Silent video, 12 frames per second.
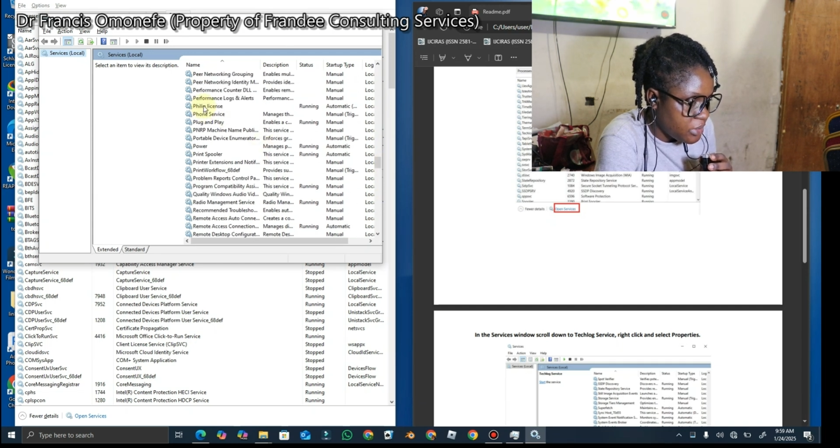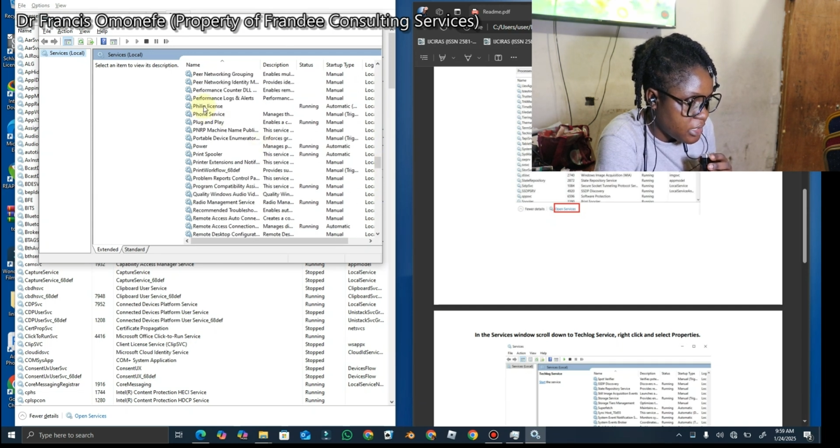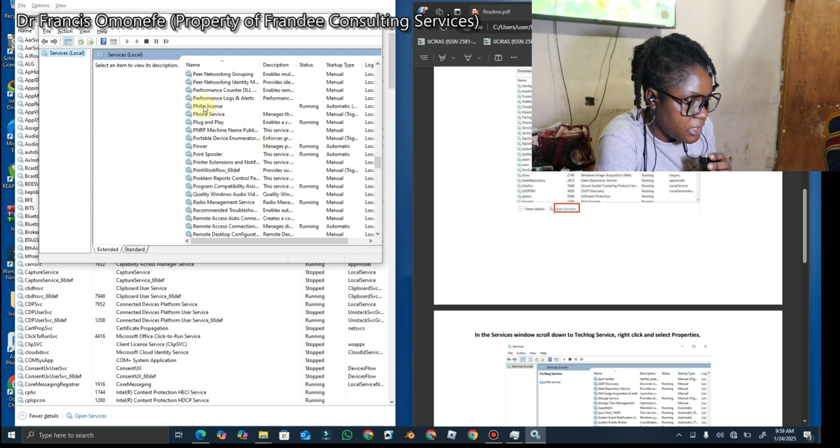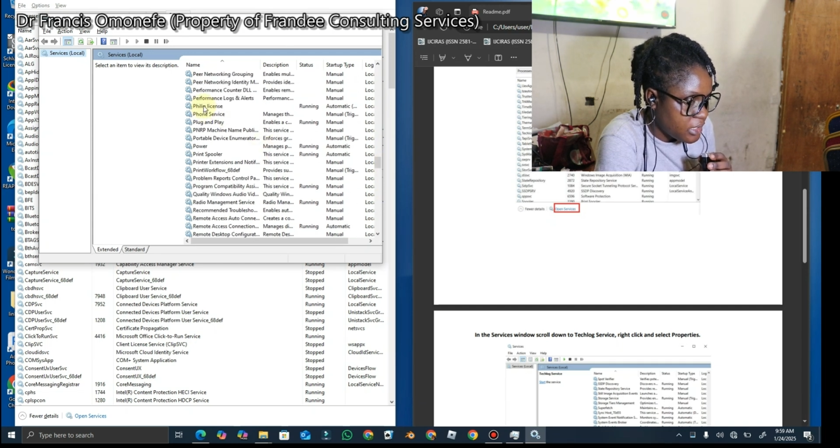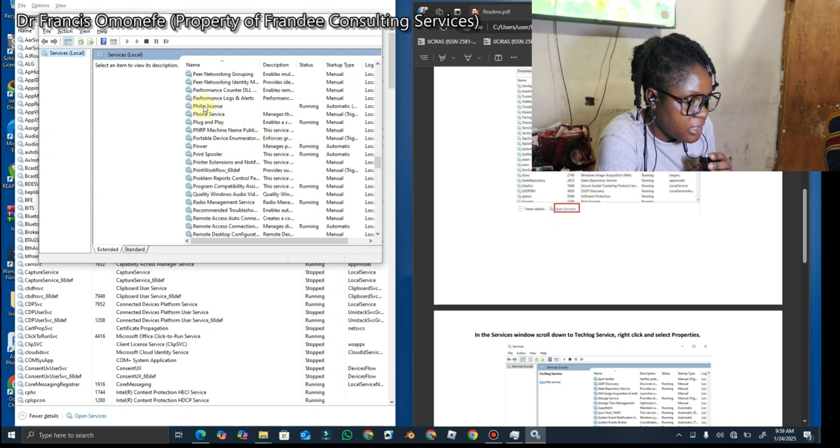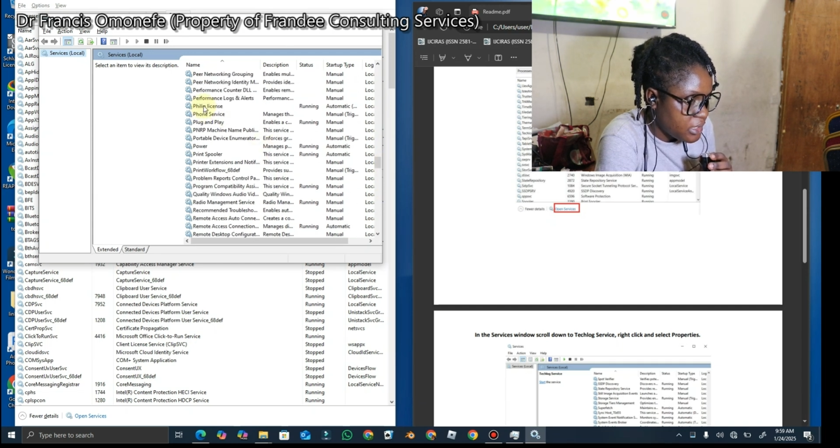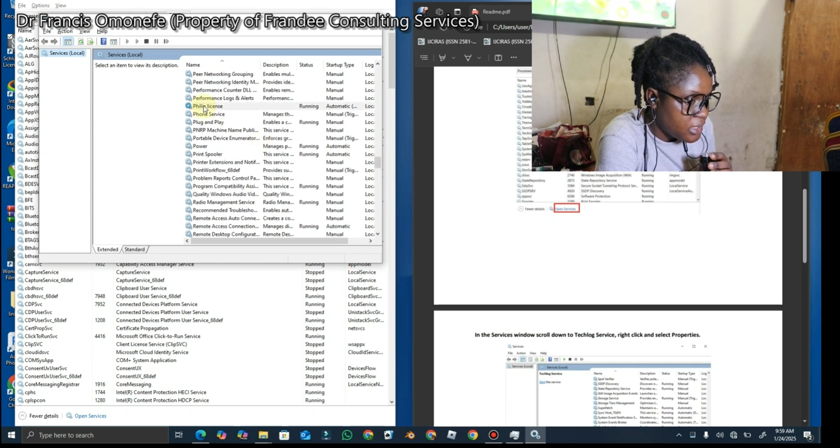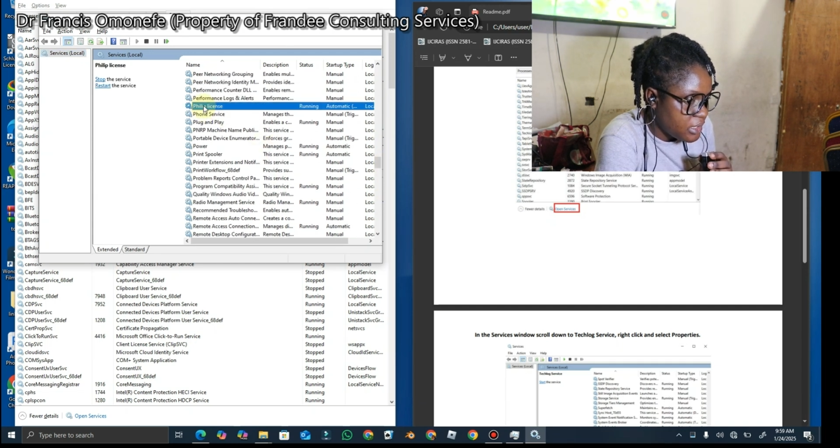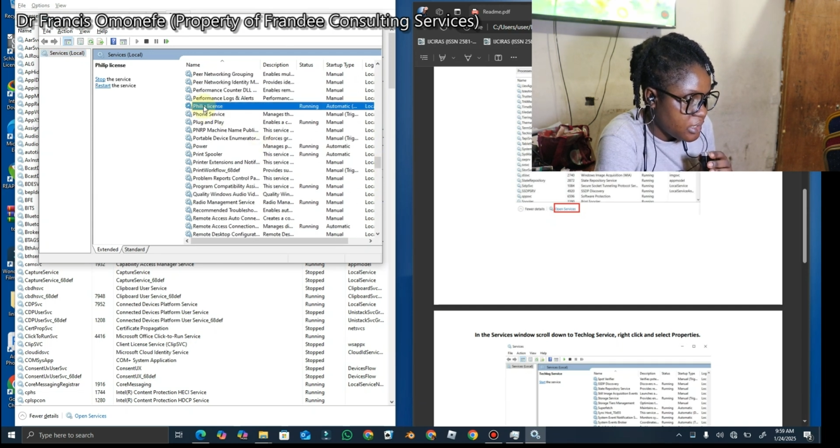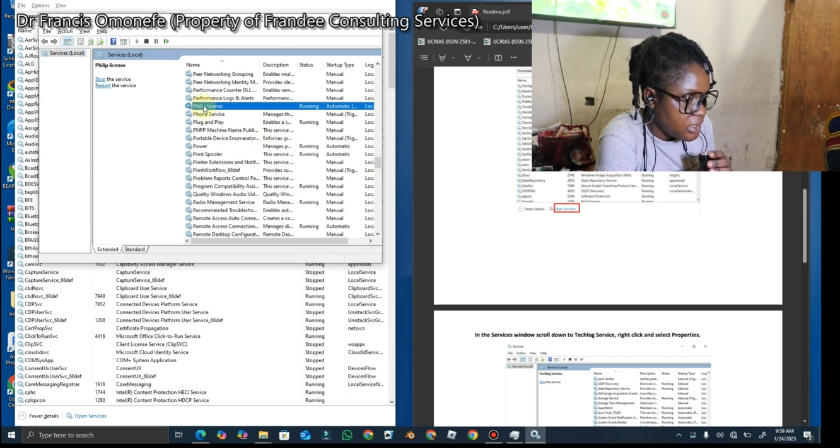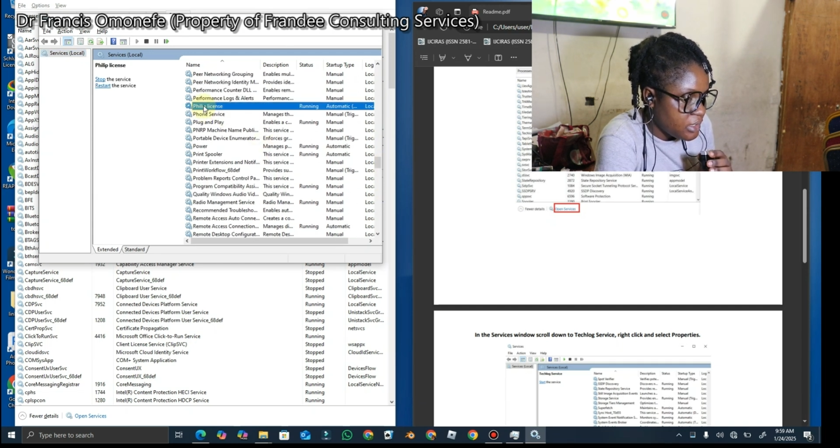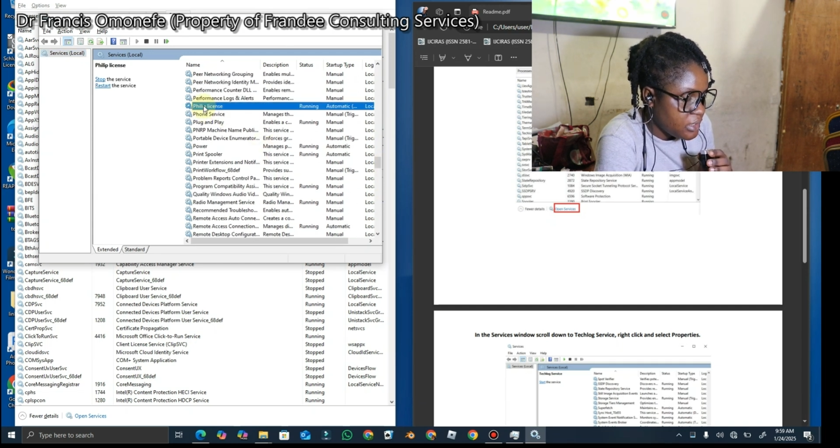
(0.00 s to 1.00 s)
here.
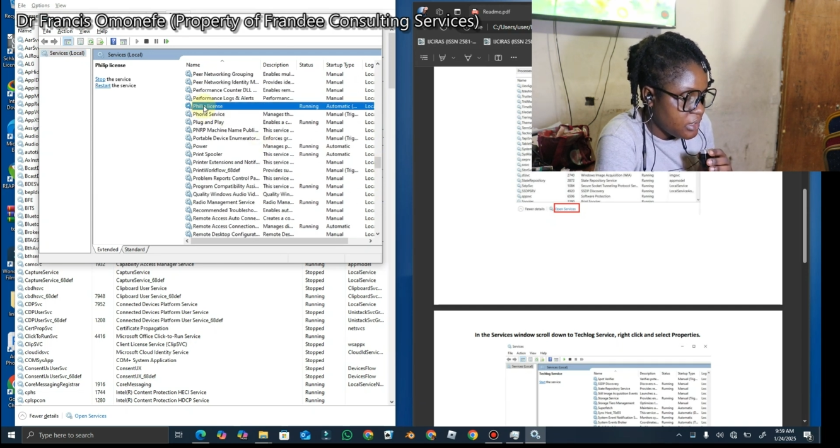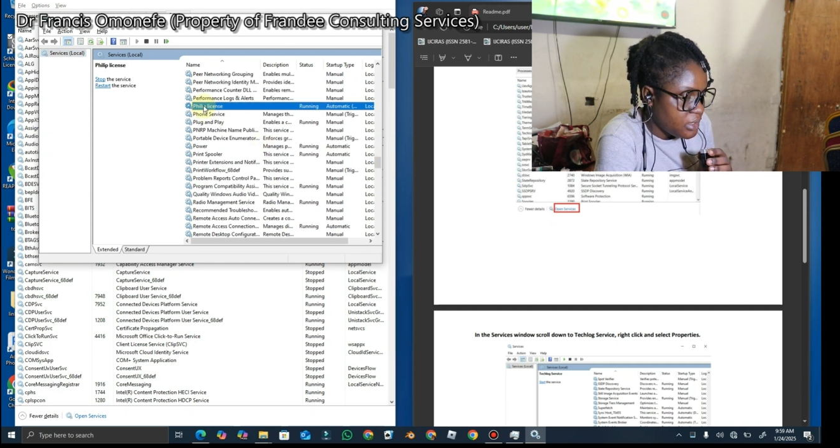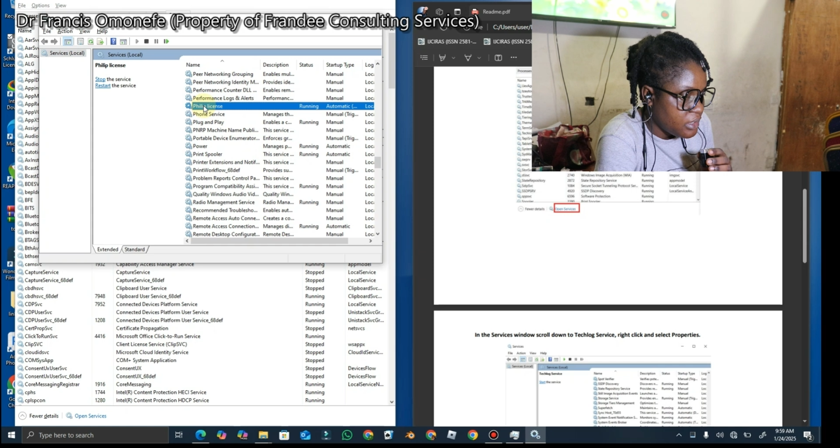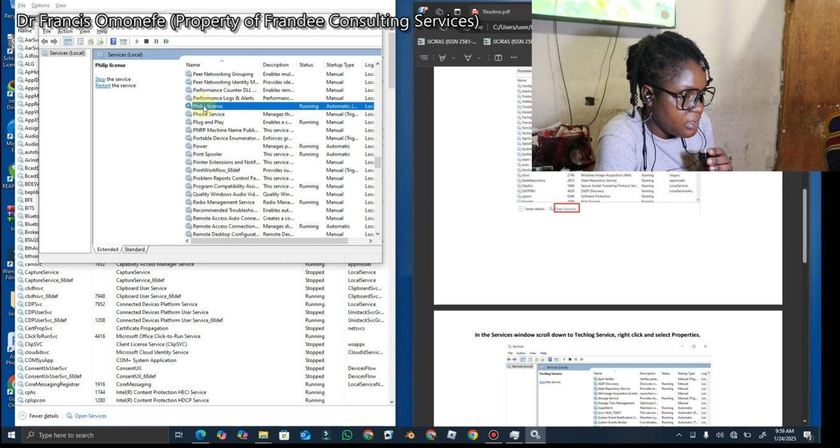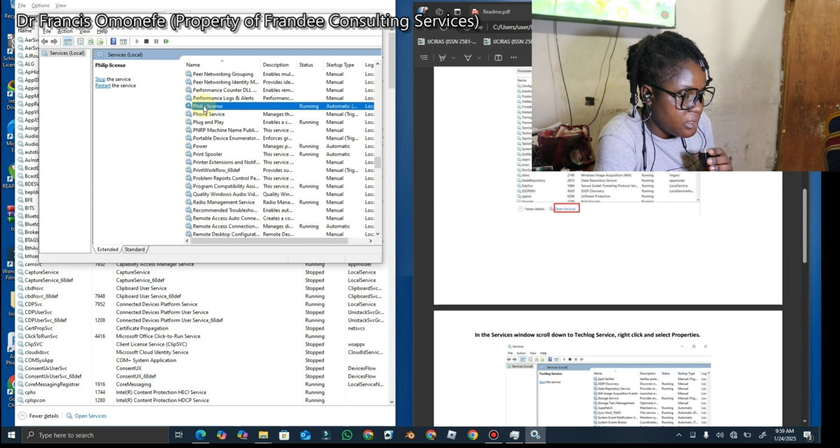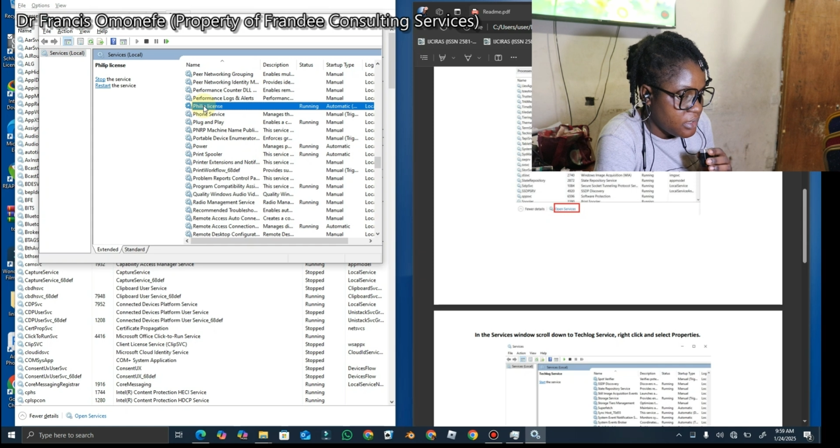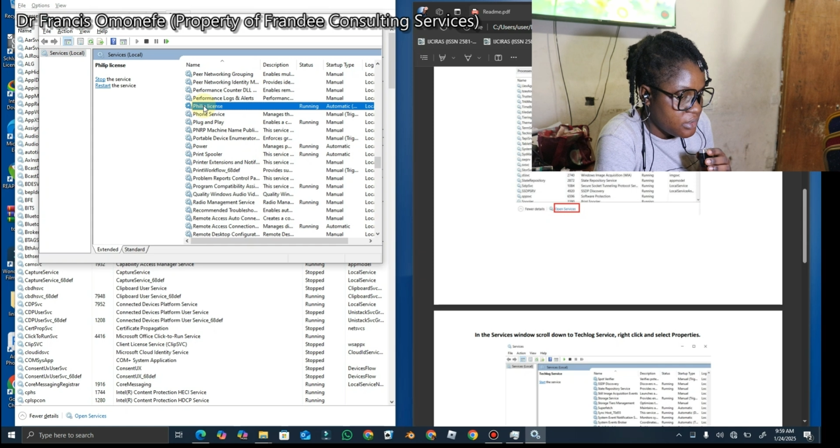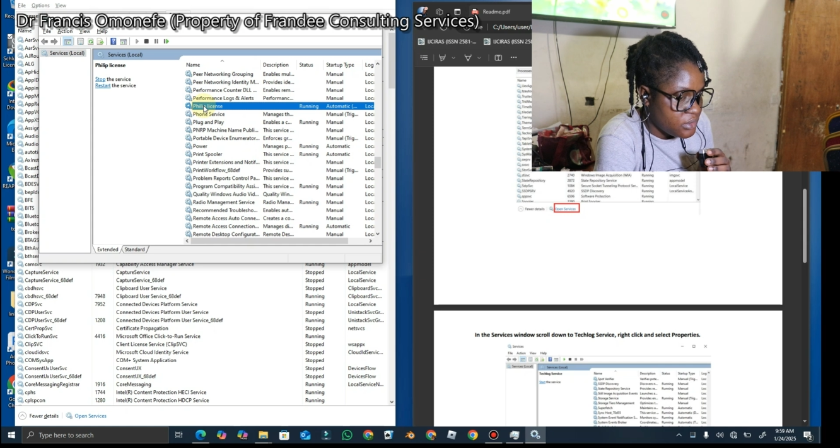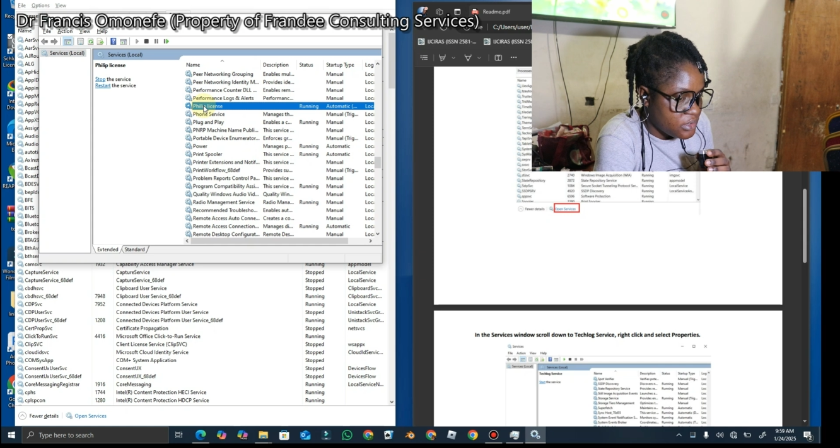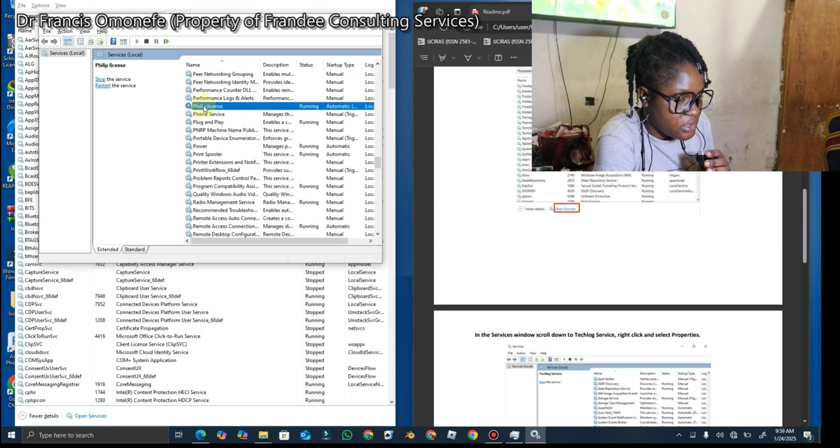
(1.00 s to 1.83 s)
You